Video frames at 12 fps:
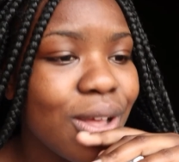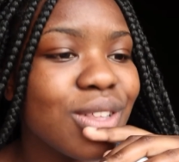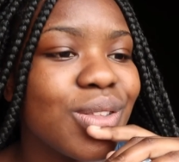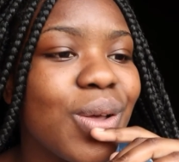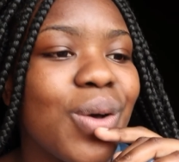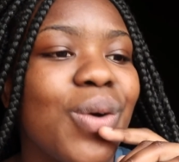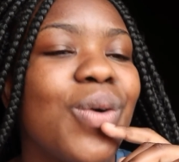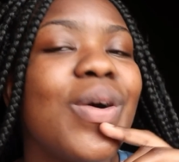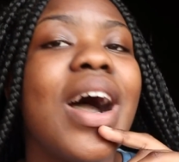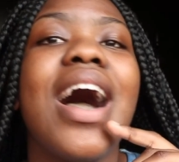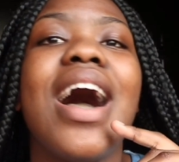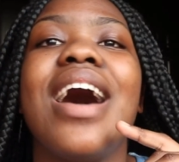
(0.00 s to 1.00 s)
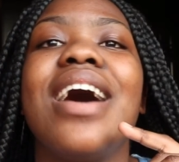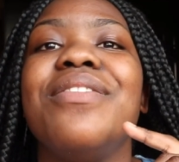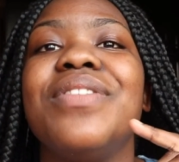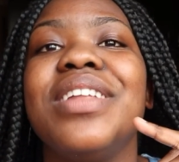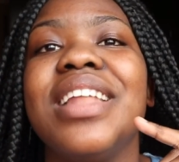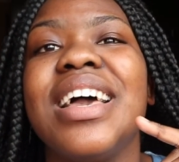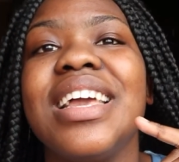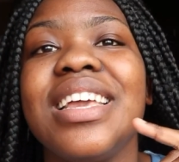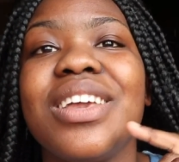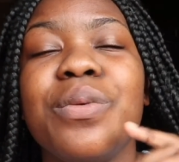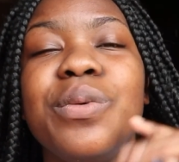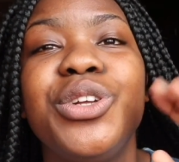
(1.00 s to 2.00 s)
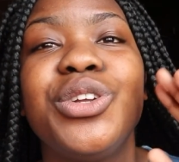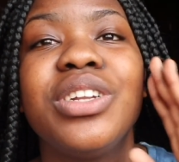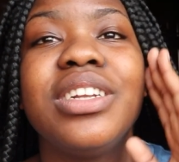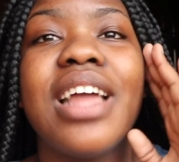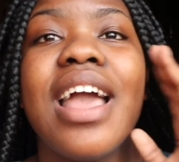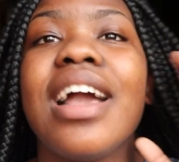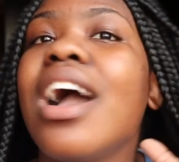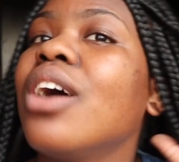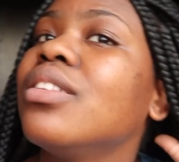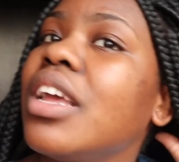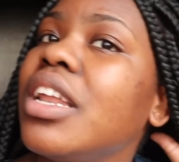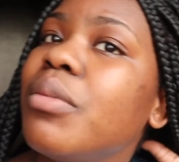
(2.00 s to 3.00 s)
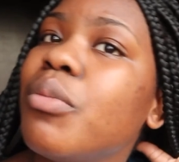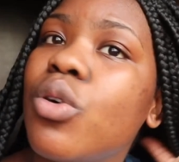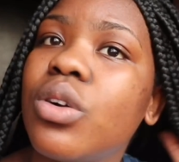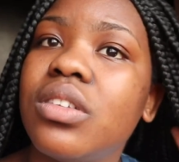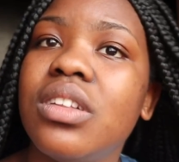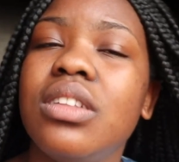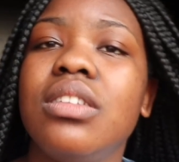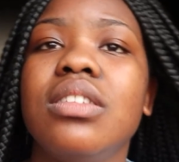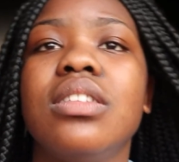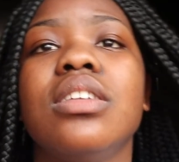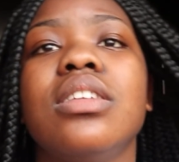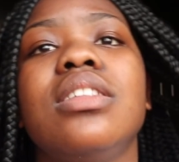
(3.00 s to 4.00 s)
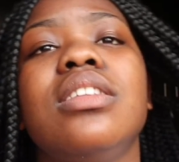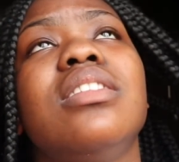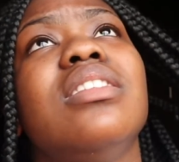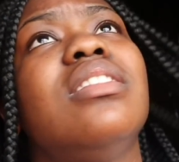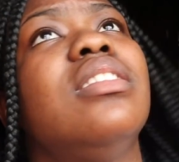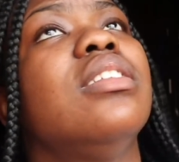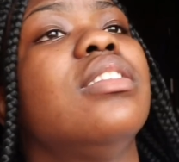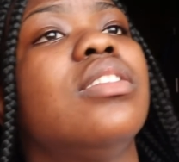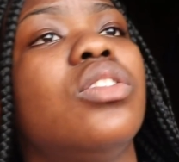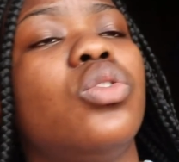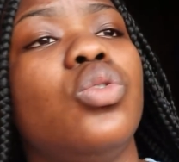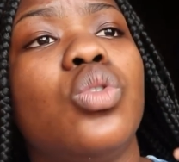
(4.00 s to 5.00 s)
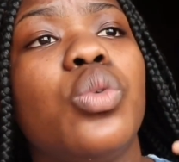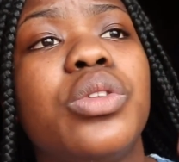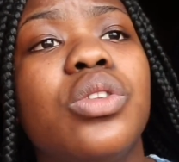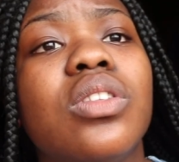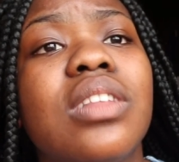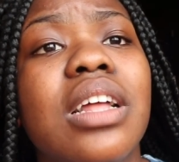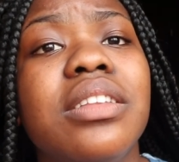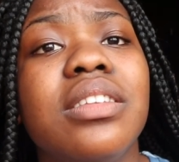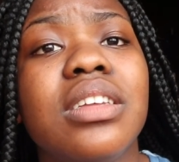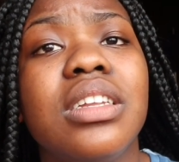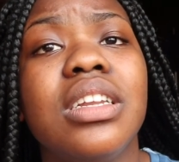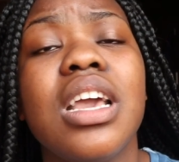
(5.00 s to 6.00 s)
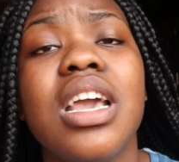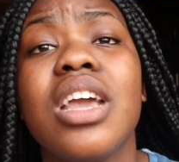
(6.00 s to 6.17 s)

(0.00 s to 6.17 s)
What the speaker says: So I feel like we shouldn't hang out anymore because the distance to Soweto Centen,